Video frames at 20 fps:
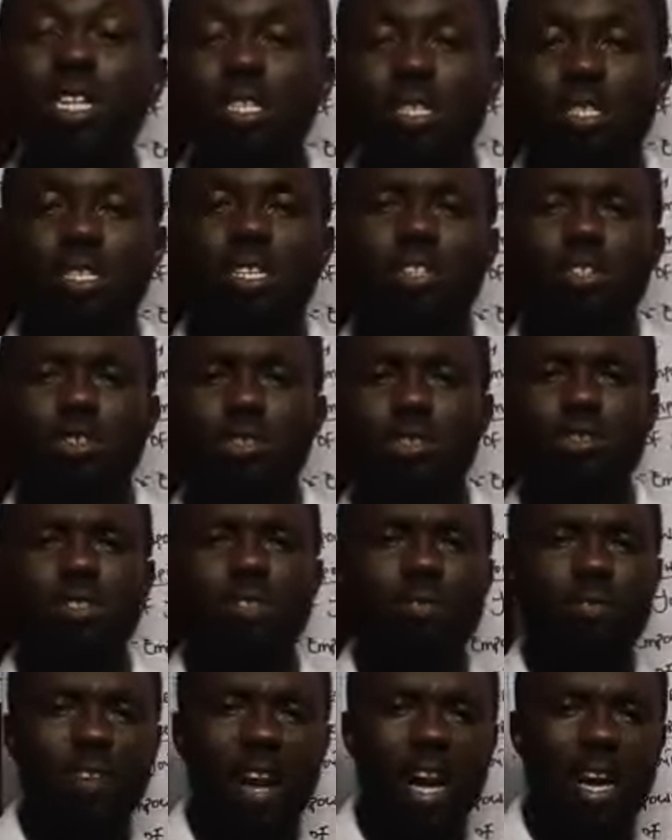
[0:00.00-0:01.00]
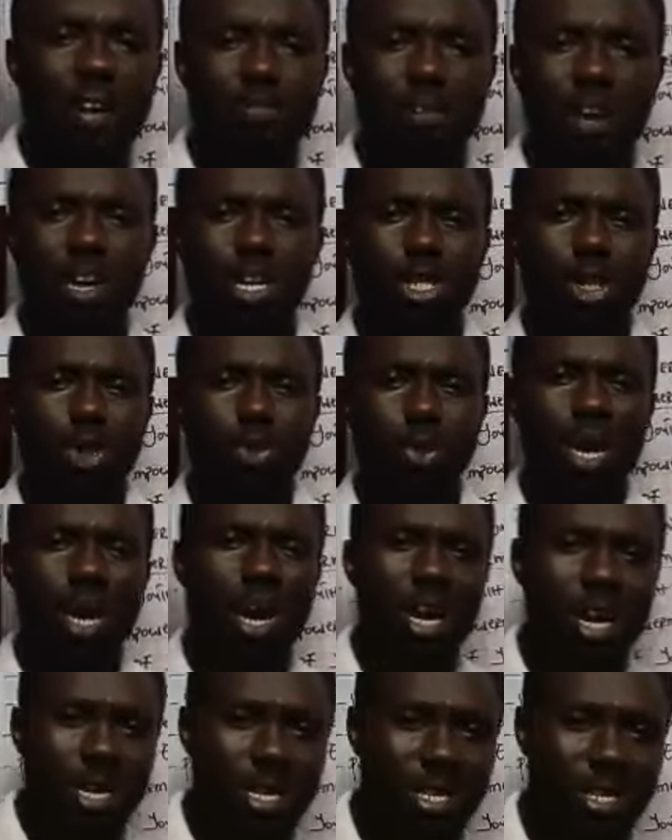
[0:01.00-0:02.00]
instinct to survive, to
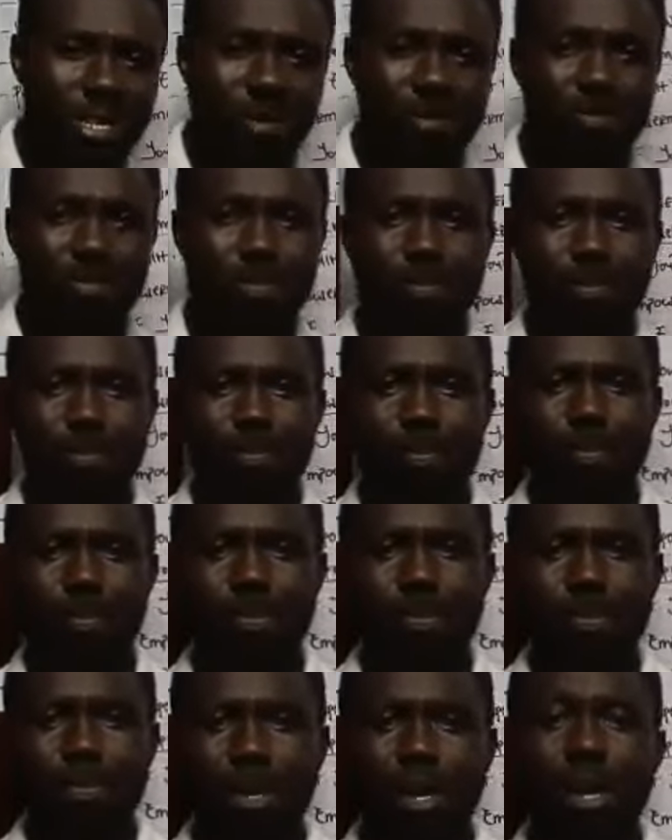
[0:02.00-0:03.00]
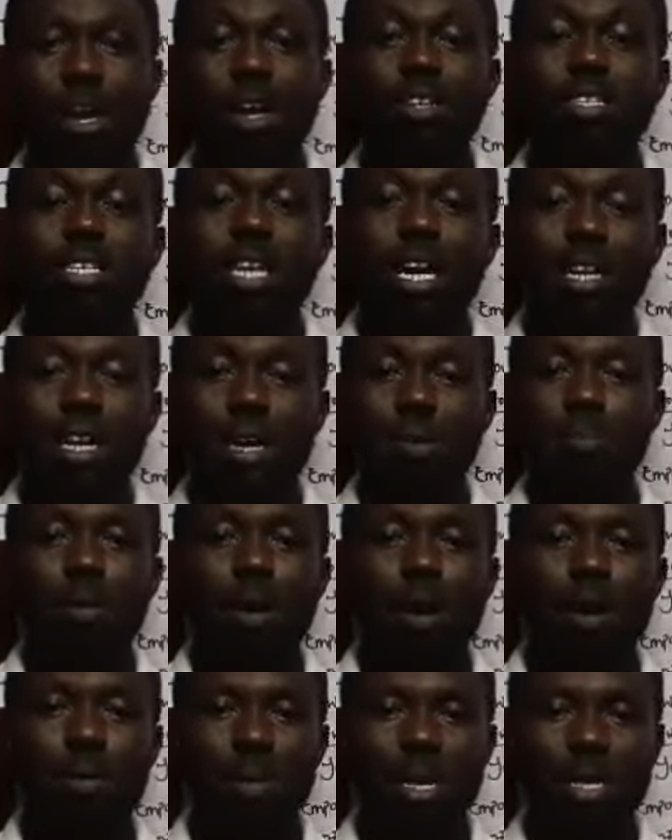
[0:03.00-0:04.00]
earn, is an
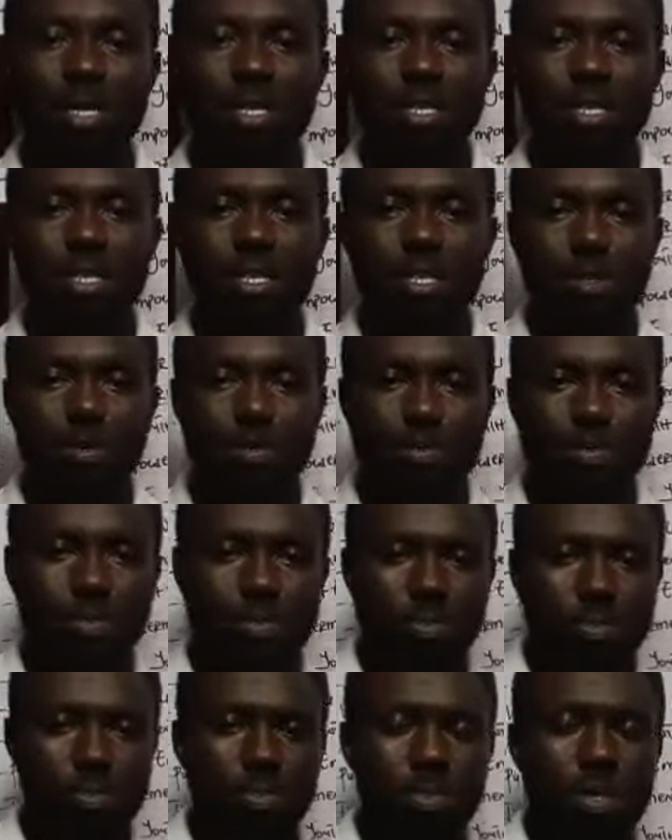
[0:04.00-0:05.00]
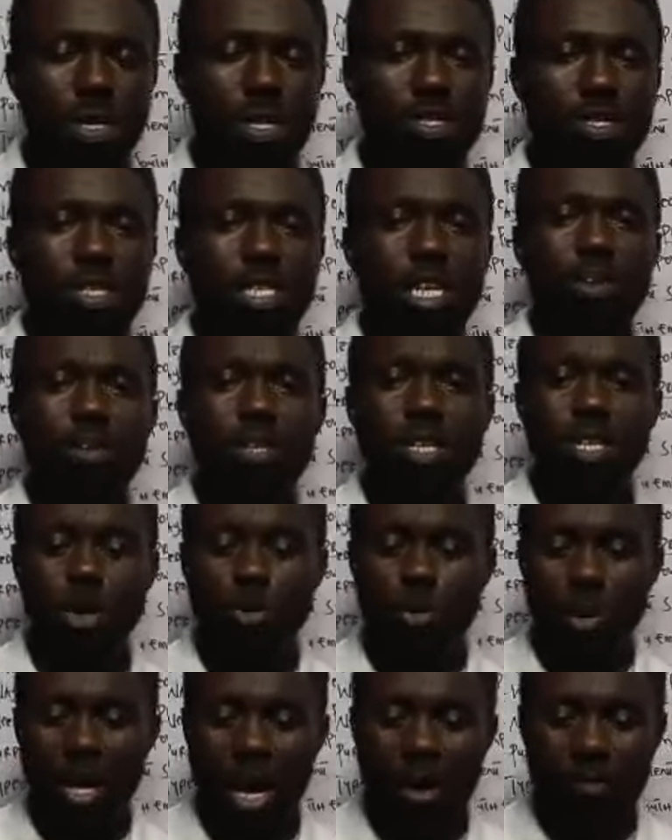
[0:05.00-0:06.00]
empowerment skill. Secondly,
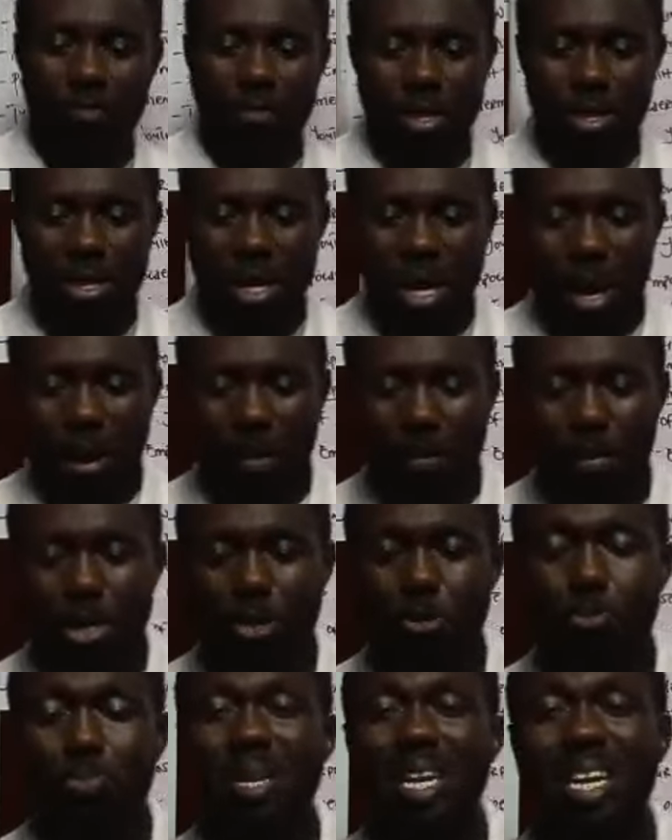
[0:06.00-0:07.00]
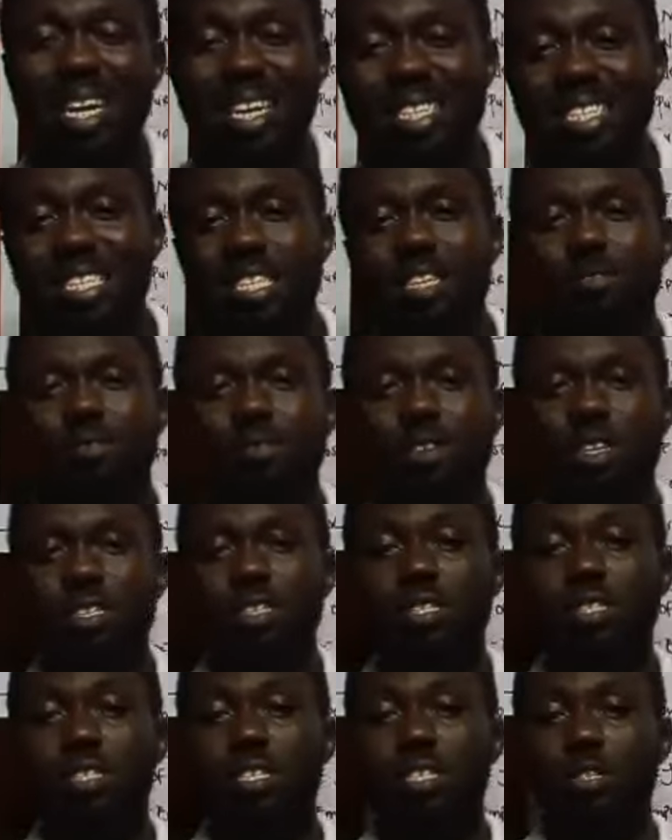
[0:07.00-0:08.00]
we have the manipulative
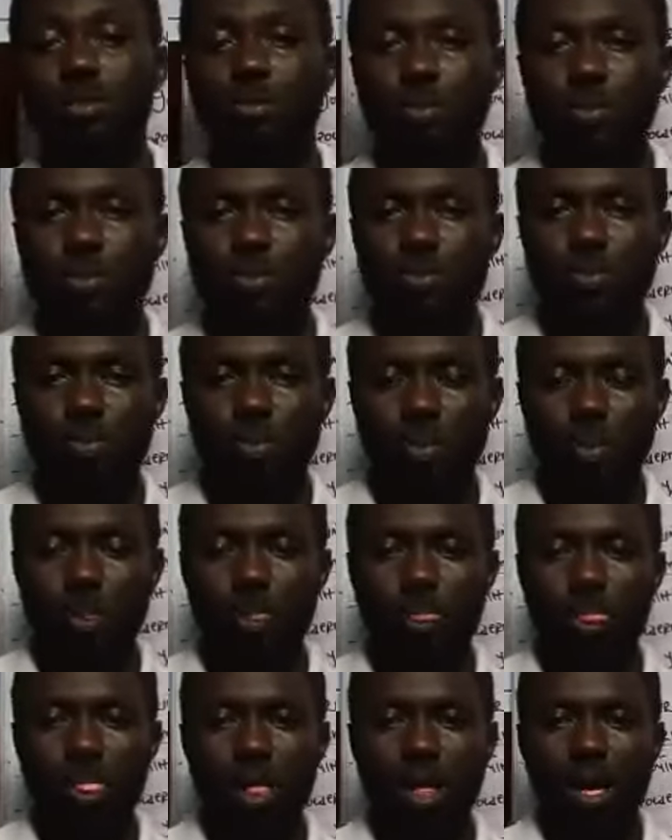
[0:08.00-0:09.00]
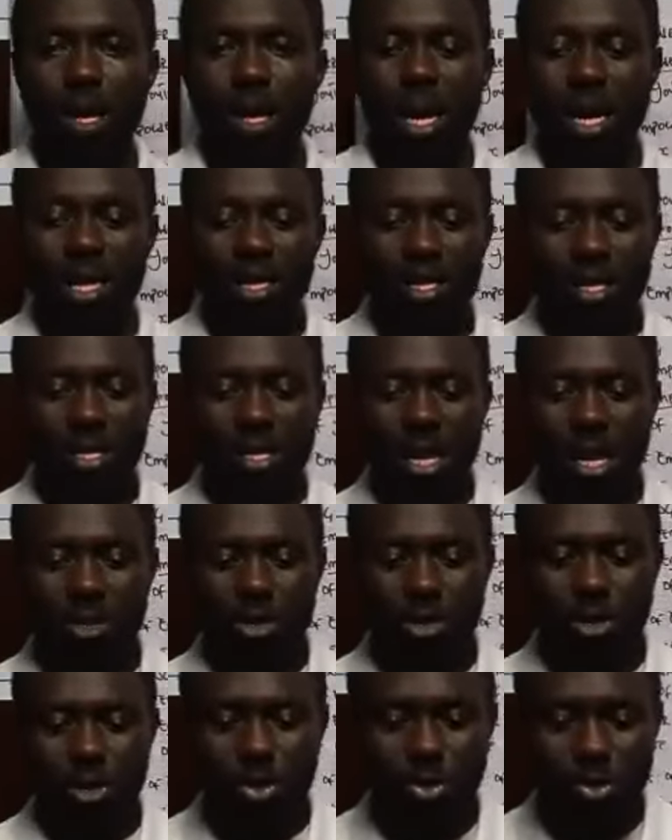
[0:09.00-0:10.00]
skills, and this
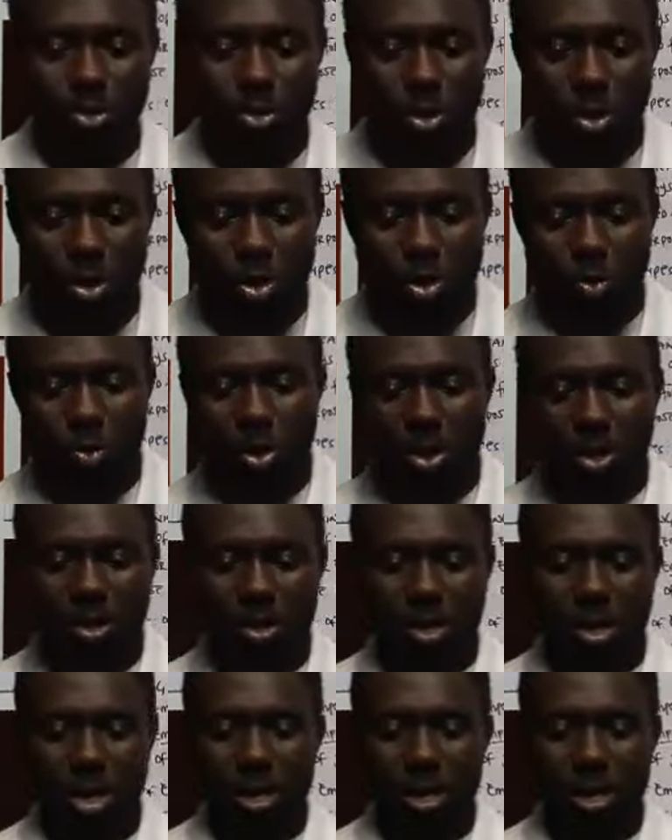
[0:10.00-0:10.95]
has to do with